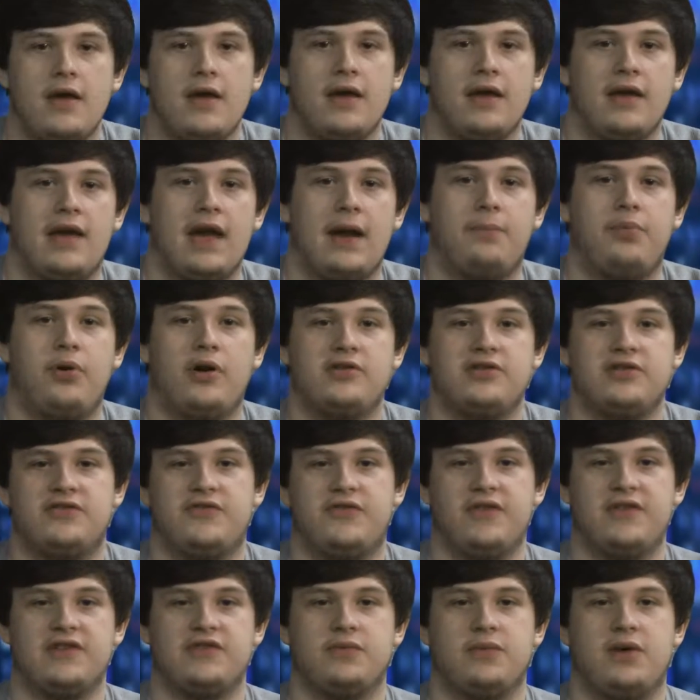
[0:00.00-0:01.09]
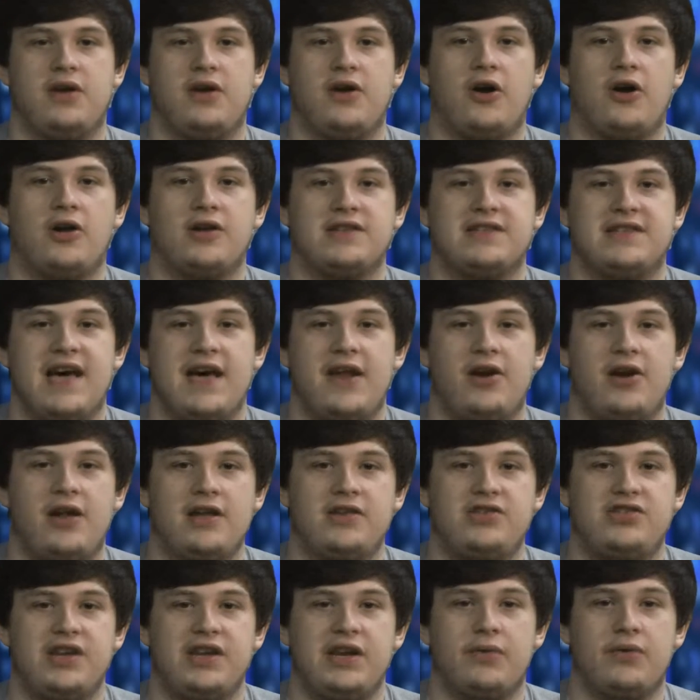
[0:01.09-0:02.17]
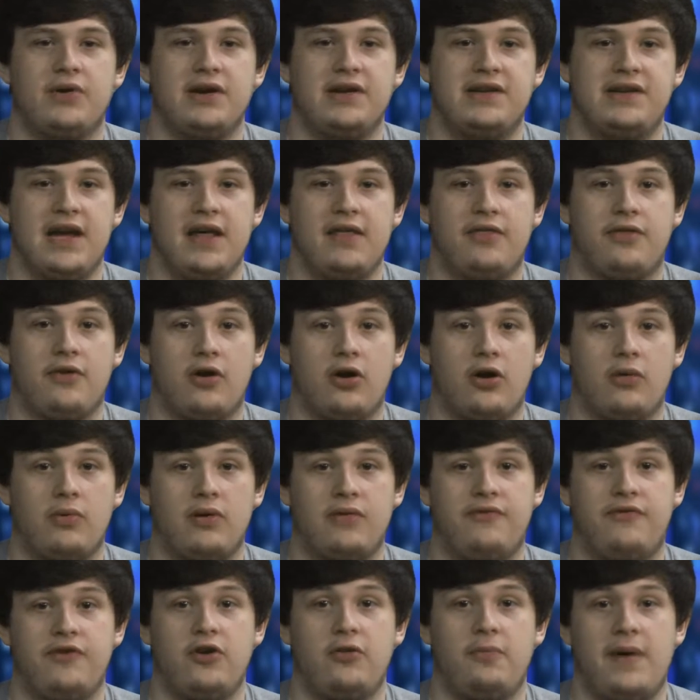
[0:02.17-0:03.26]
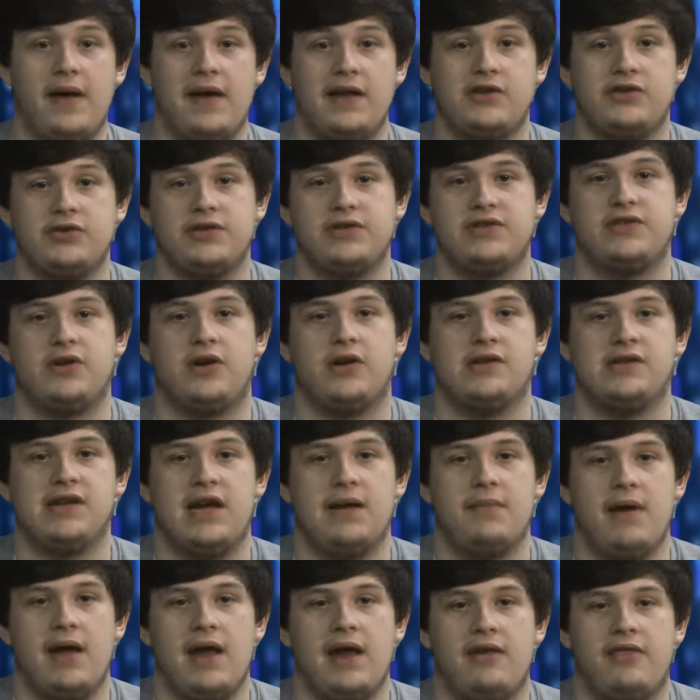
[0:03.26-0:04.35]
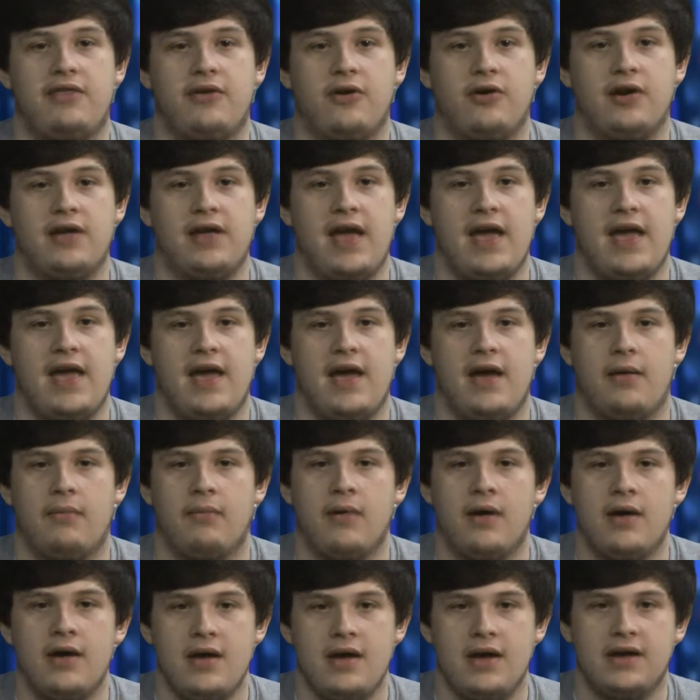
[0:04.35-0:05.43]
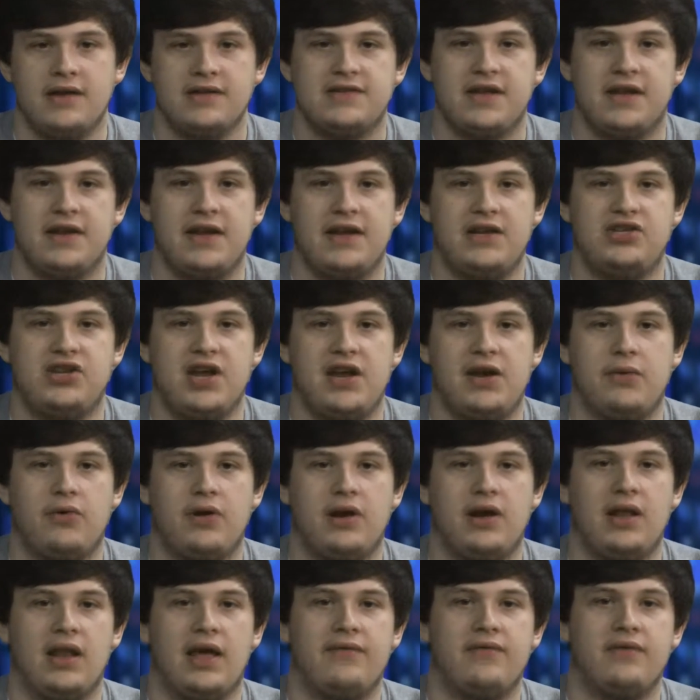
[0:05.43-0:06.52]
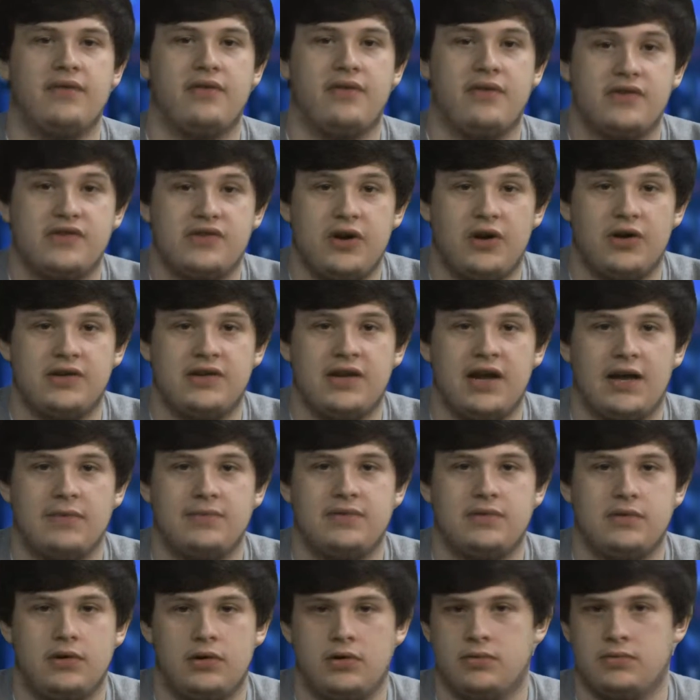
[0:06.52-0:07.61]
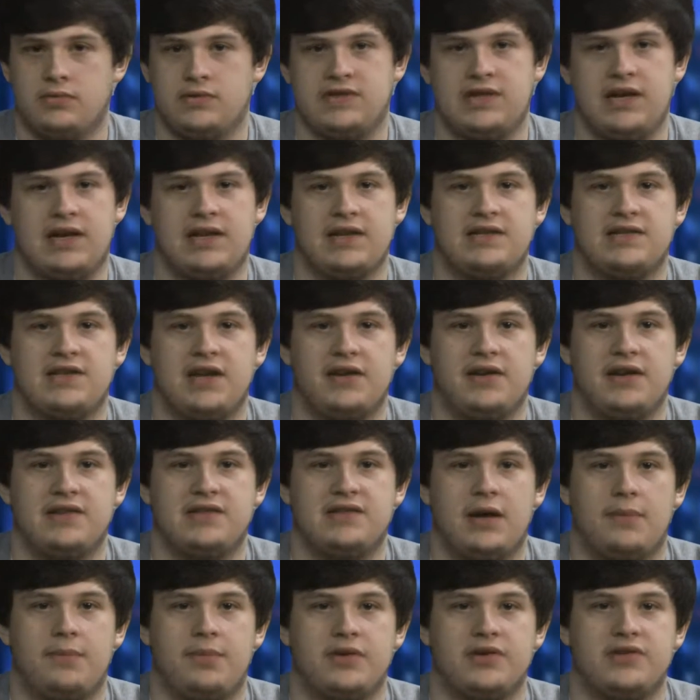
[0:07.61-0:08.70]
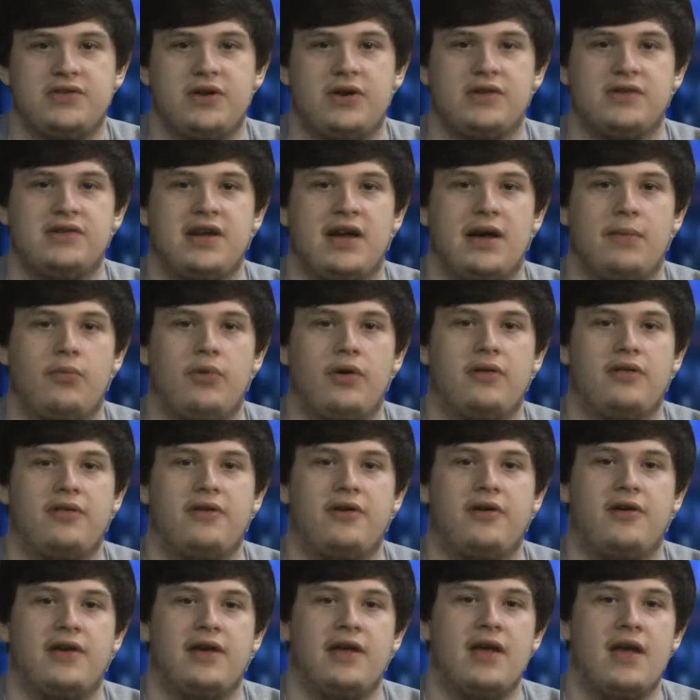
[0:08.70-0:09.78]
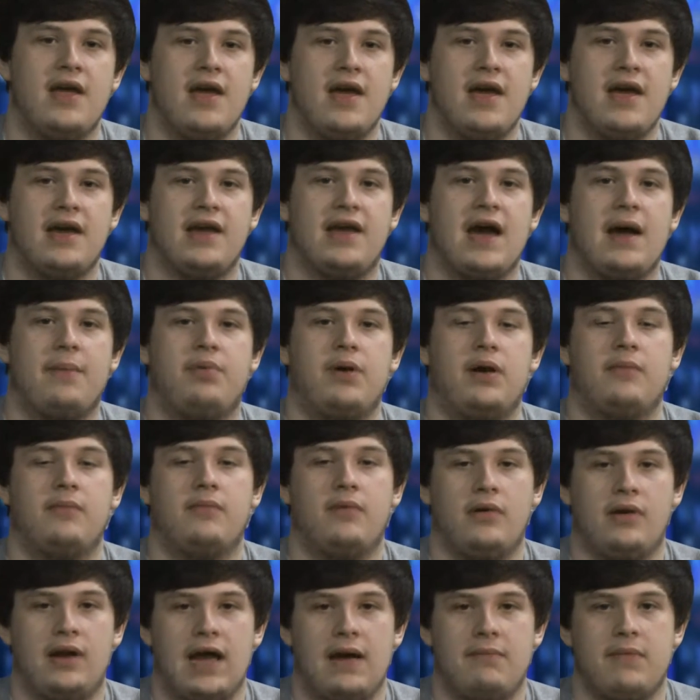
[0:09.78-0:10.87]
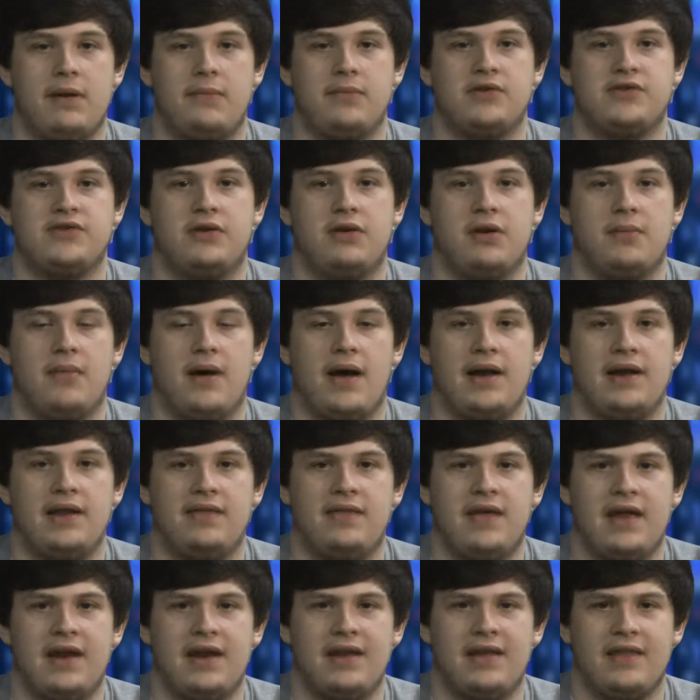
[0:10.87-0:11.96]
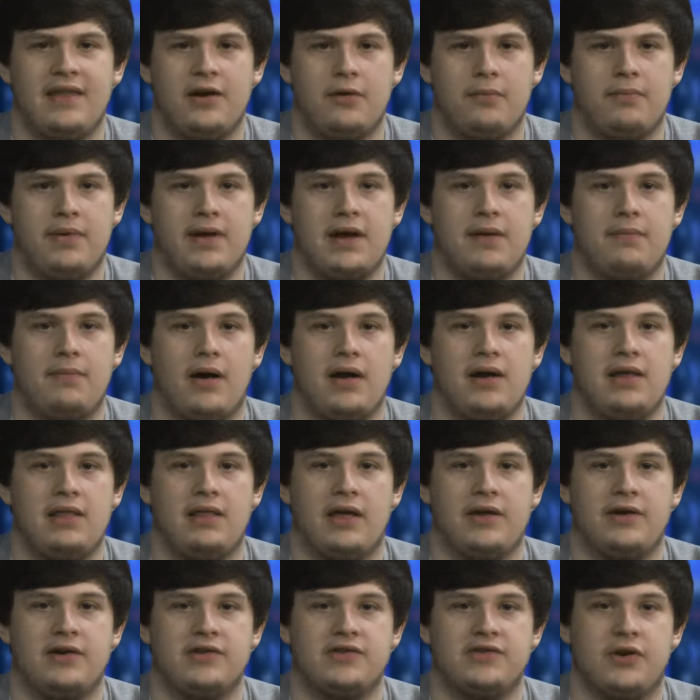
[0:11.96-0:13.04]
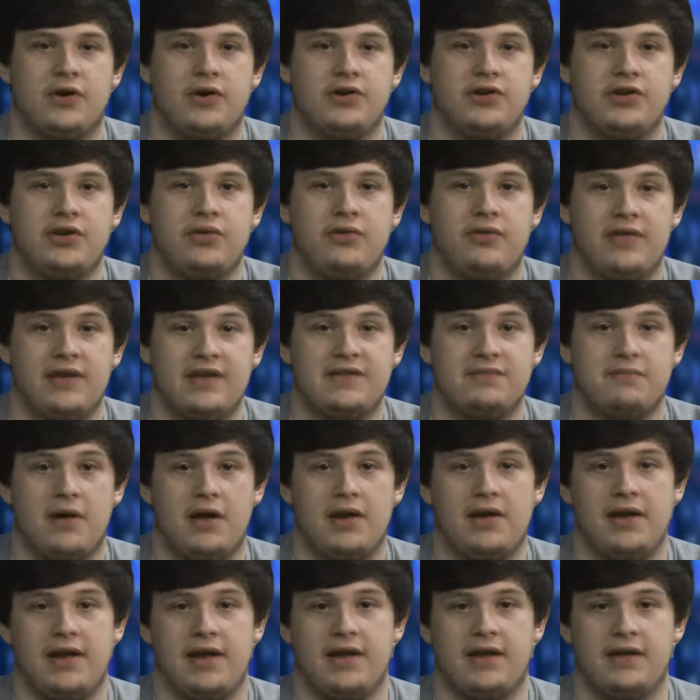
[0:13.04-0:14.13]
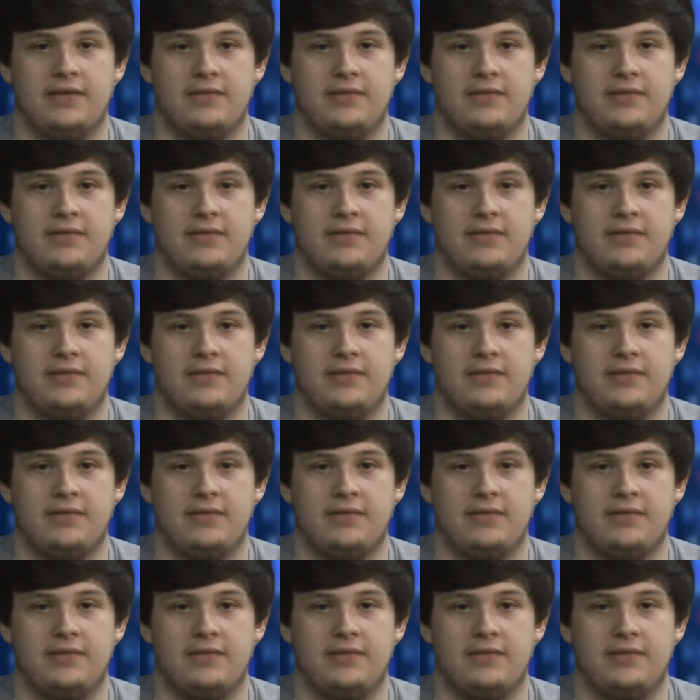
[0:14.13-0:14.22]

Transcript: Cap projects for this week are Saturday, January 10th, Urban Food Pantry, start time 8.30 a.m. Sunday, January 11th, start time, or er, second Sunday supper, start time 1.30. Cat, cap members are reminded that their Big Buddy letters are due this Monday.